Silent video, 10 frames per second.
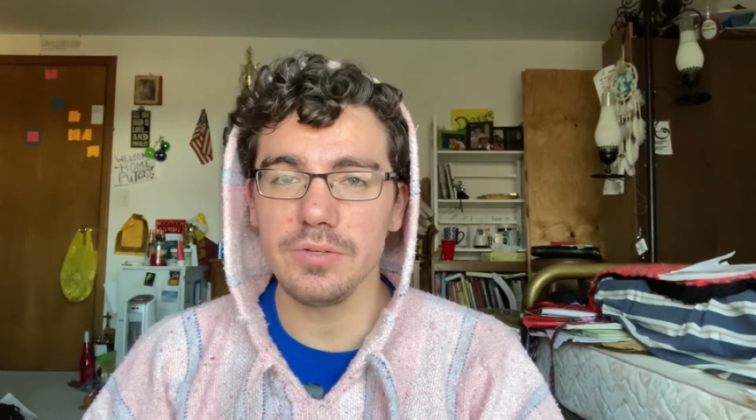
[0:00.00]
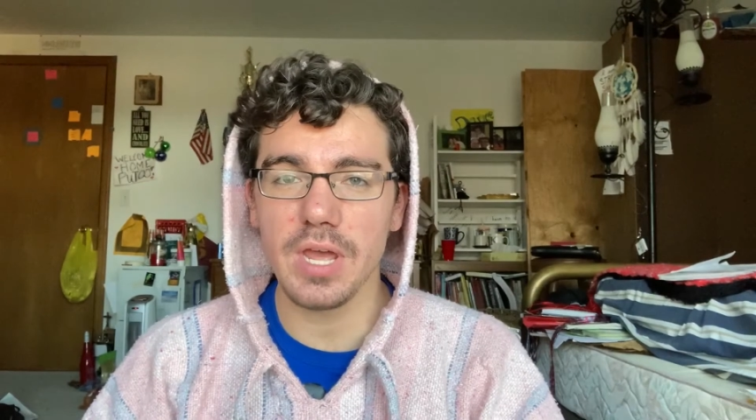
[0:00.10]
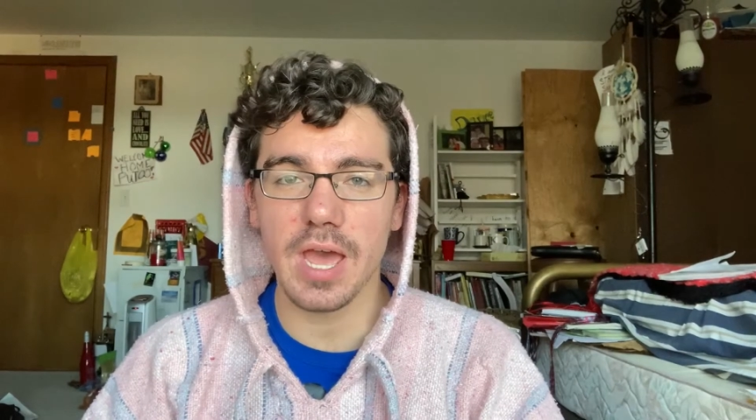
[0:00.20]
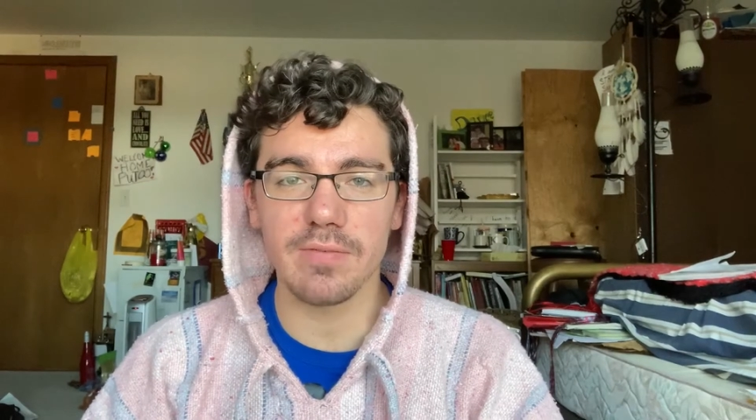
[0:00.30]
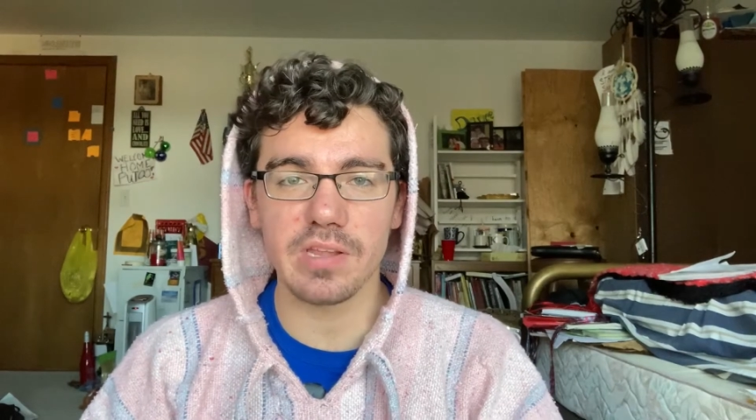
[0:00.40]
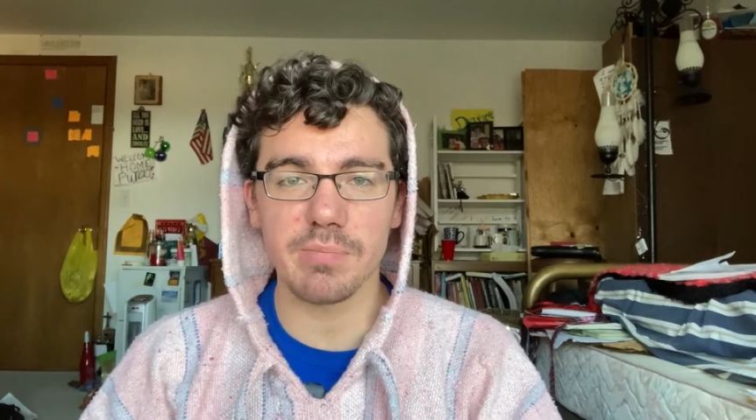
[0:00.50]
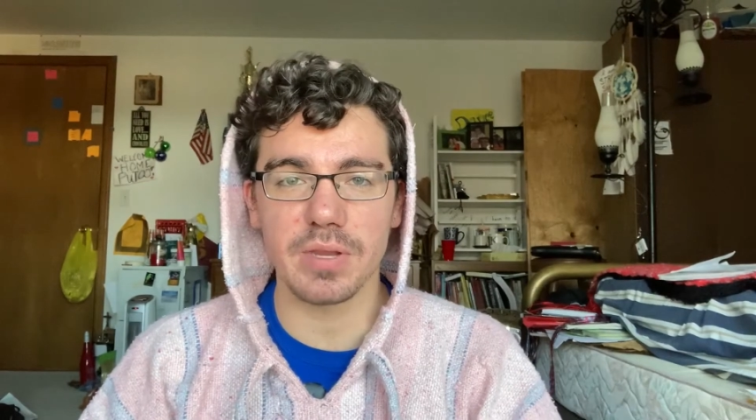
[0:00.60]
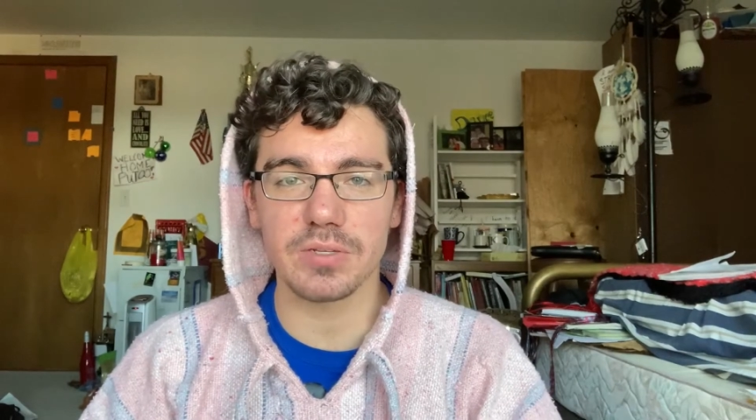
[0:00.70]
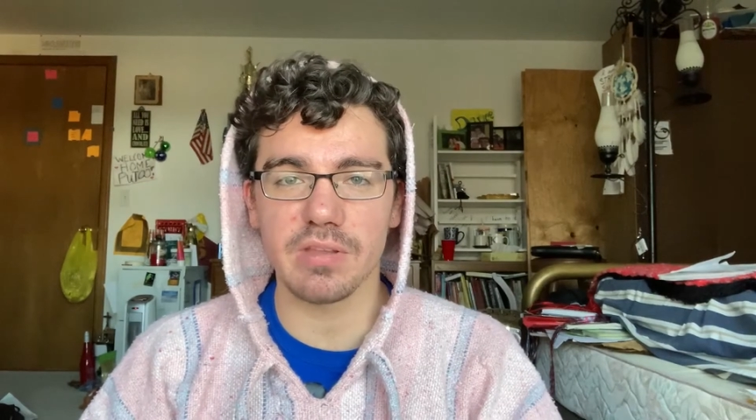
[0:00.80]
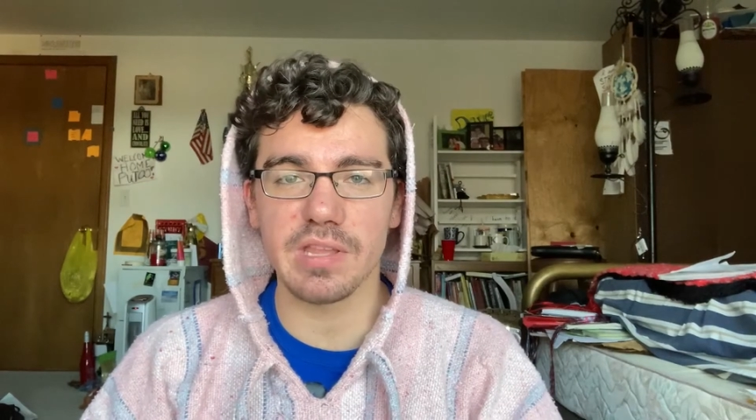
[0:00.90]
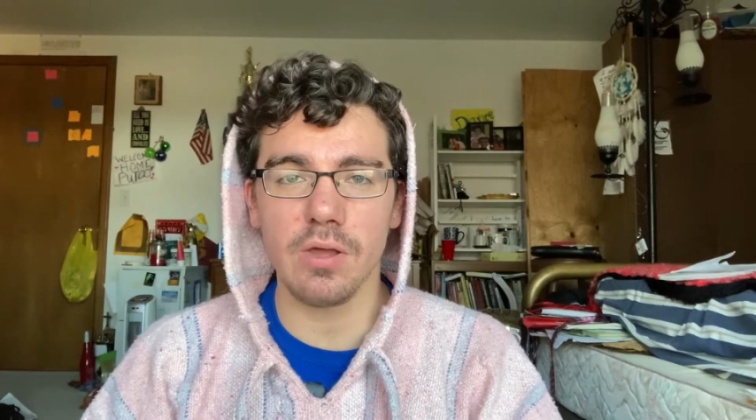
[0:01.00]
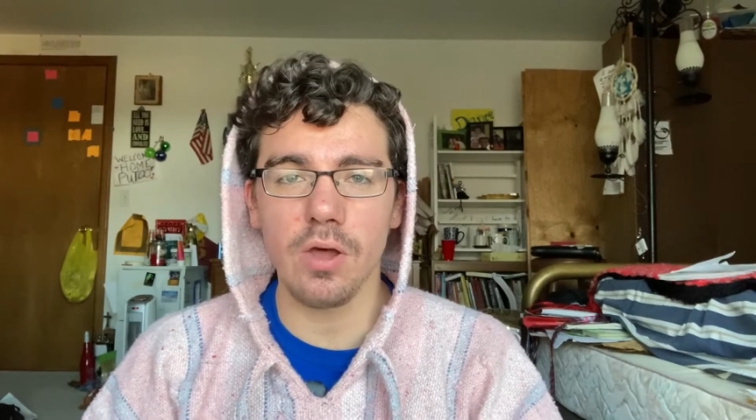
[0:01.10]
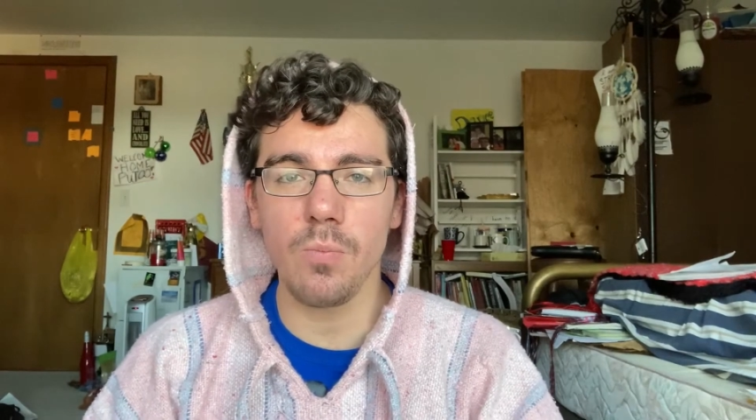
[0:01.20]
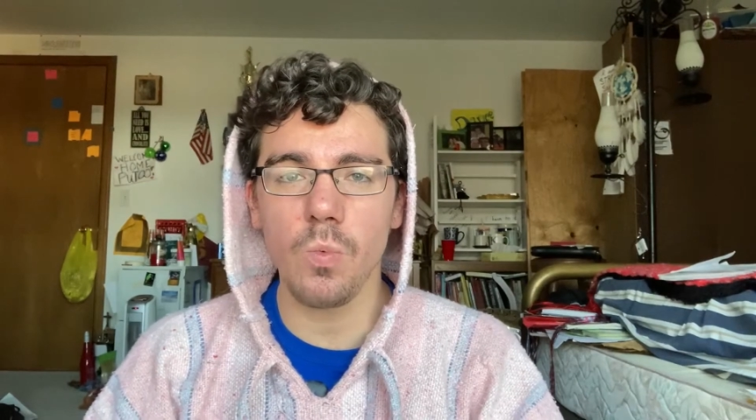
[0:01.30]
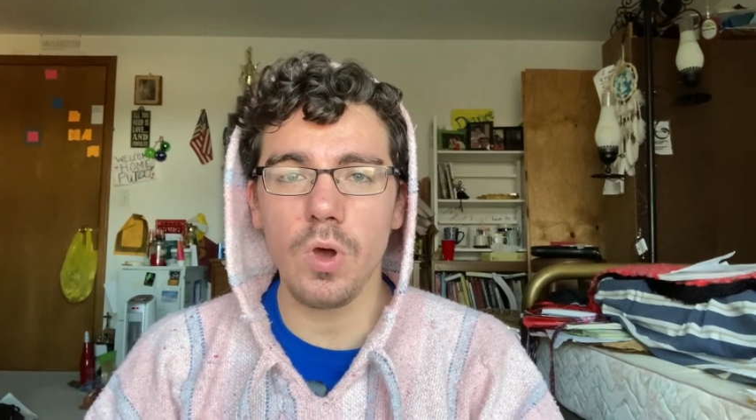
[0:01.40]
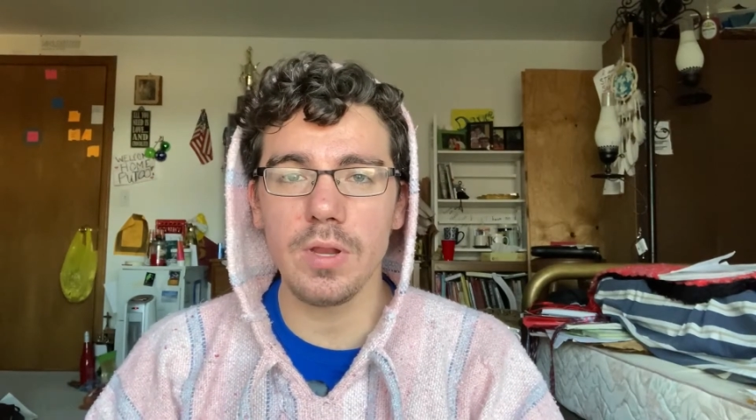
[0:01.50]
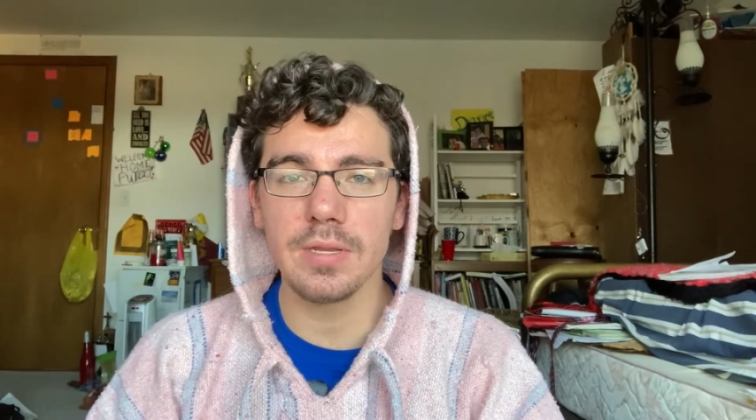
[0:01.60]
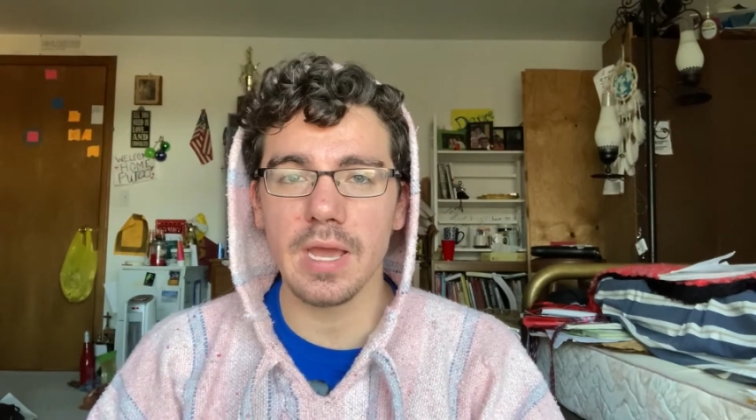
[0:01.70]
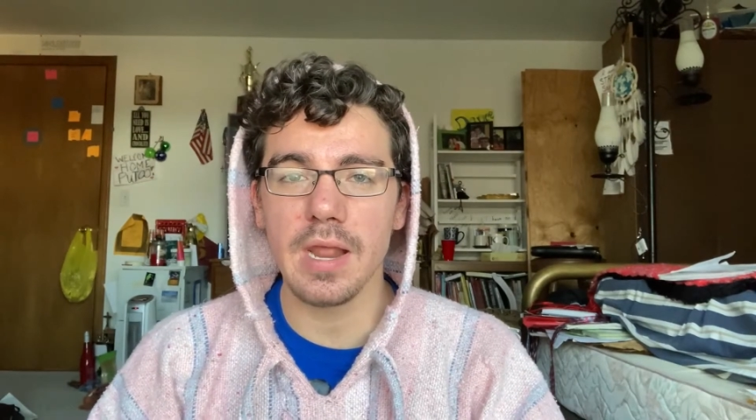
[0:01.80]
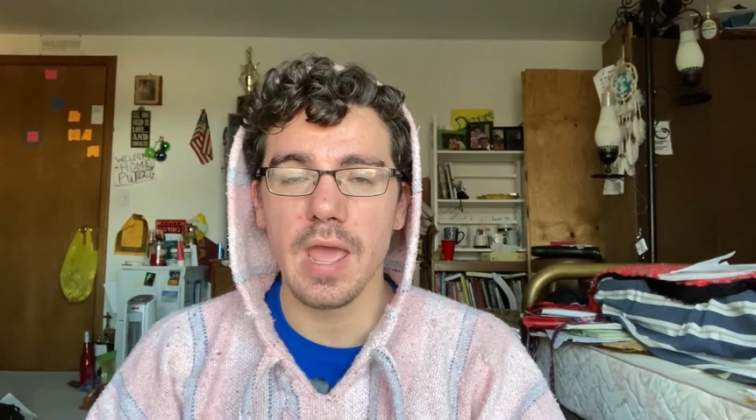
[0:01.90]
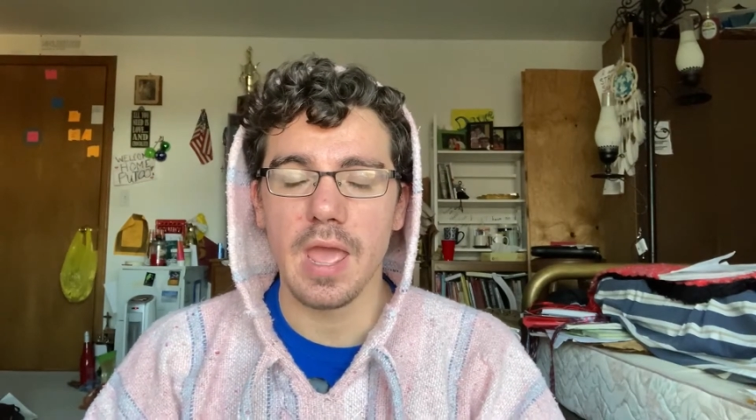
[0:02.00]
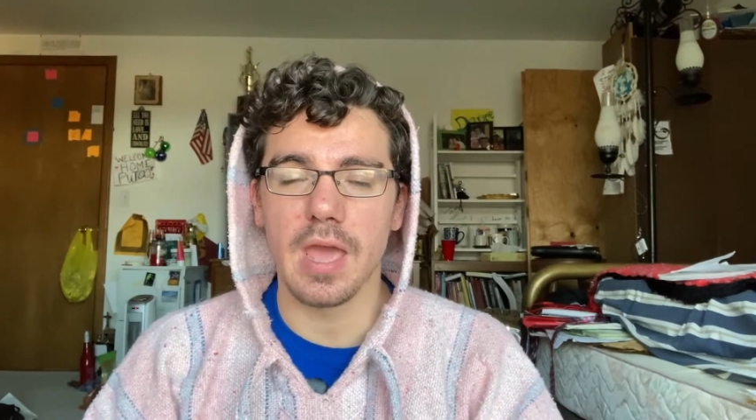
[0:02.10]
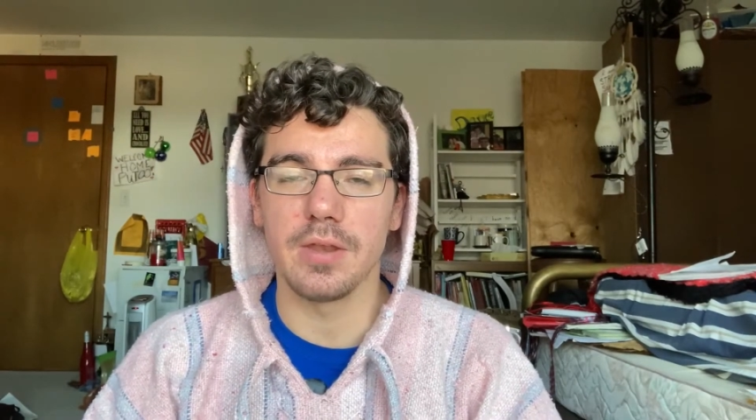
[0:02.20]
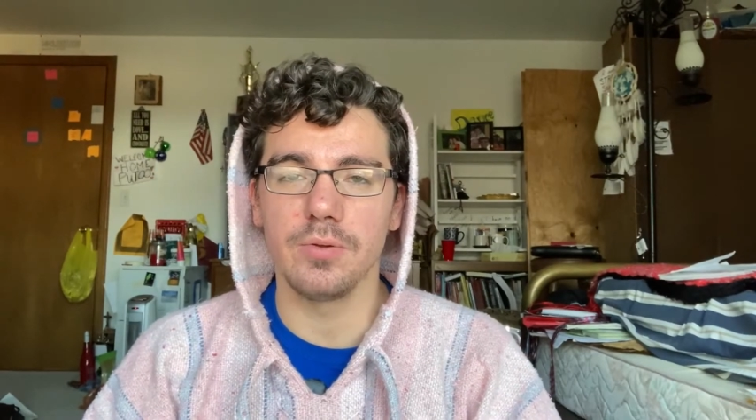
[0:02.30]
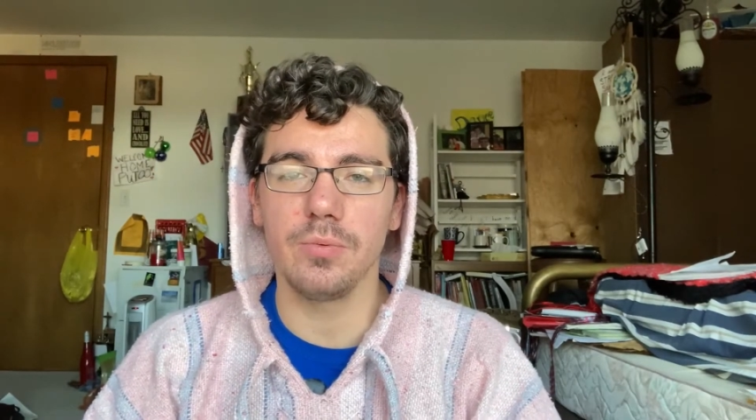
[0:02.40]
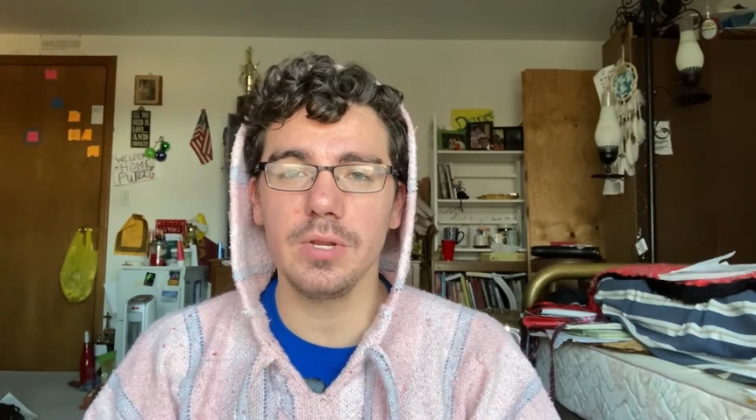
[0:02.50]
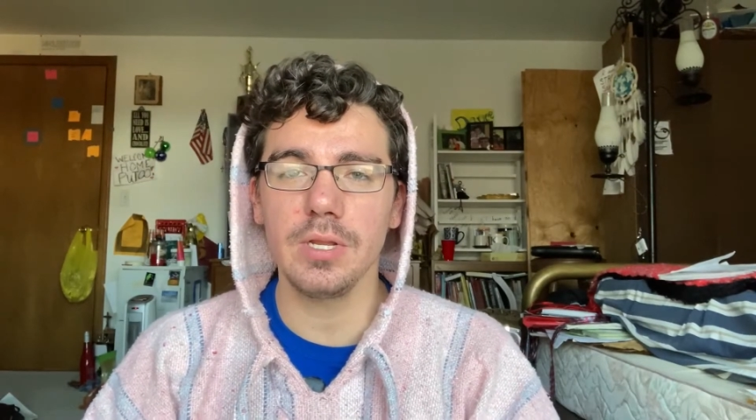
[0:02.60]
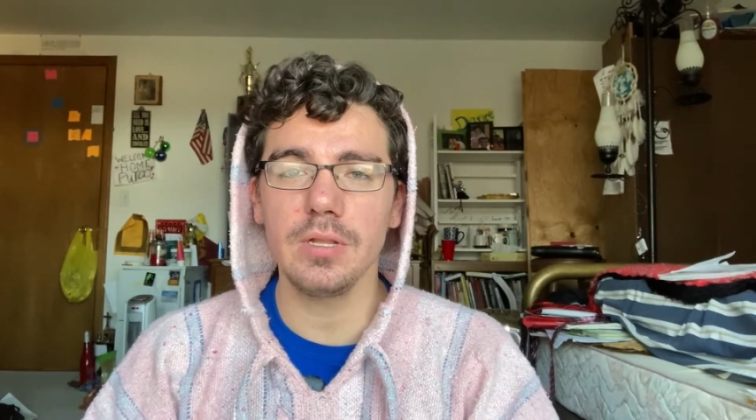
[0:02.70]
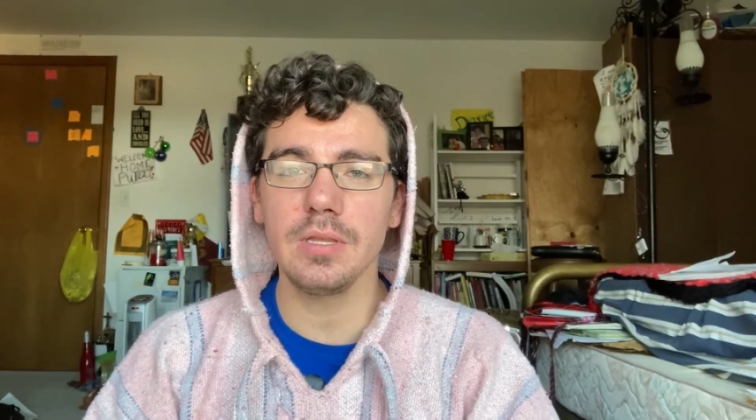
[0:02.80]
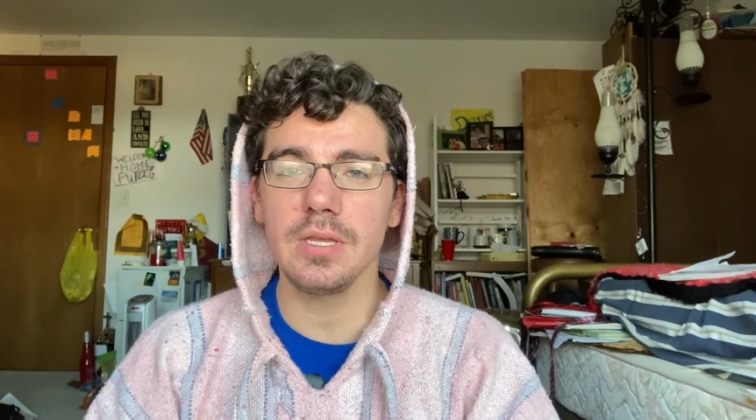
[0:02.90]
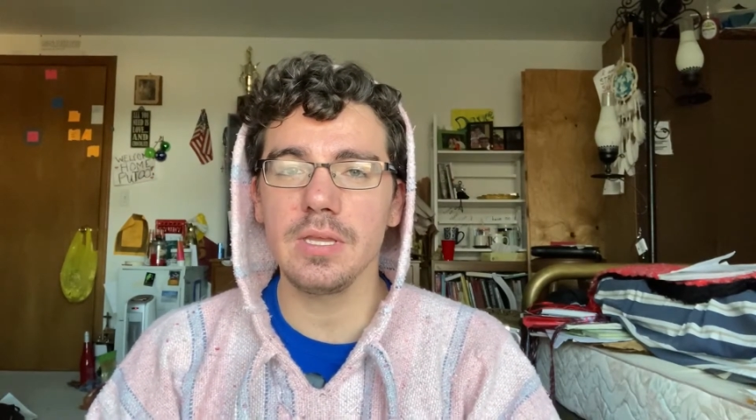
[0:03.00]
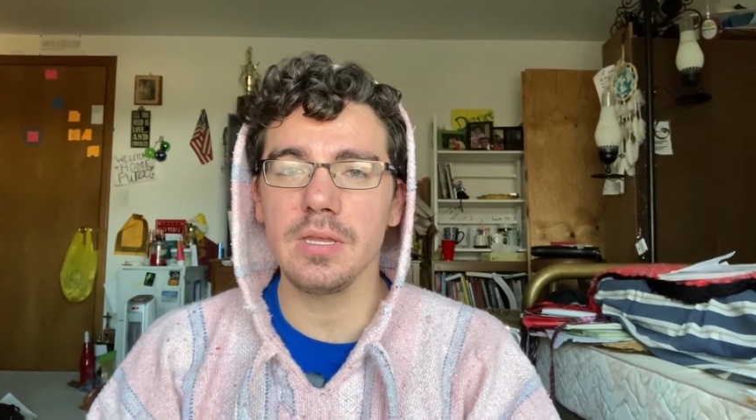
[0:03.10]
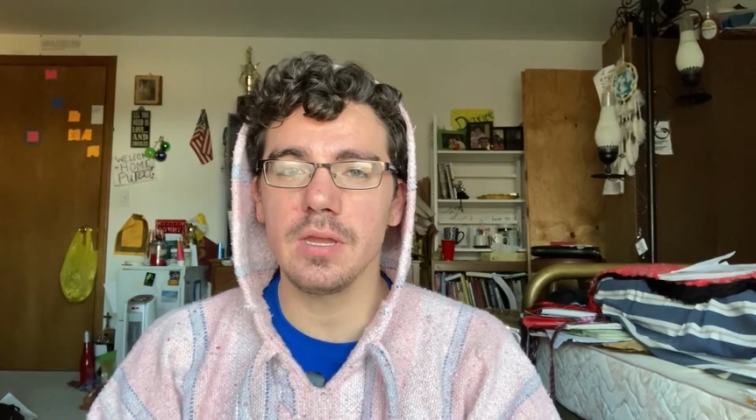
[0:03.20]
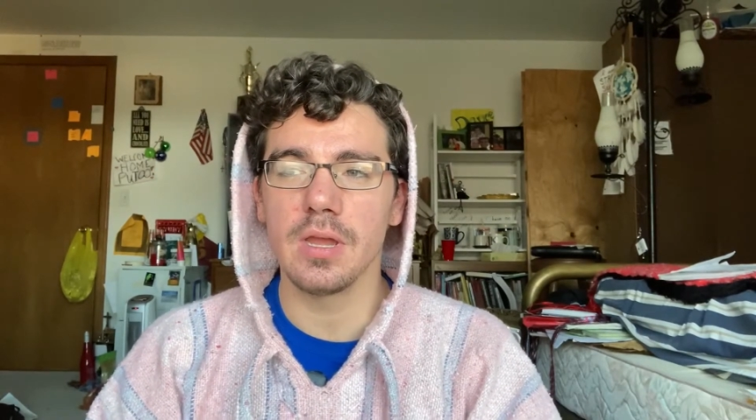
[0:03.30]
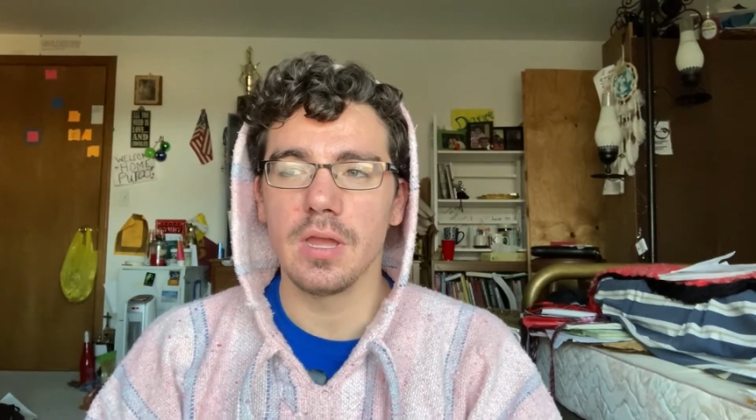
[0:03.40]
to have a special someone yet, and it really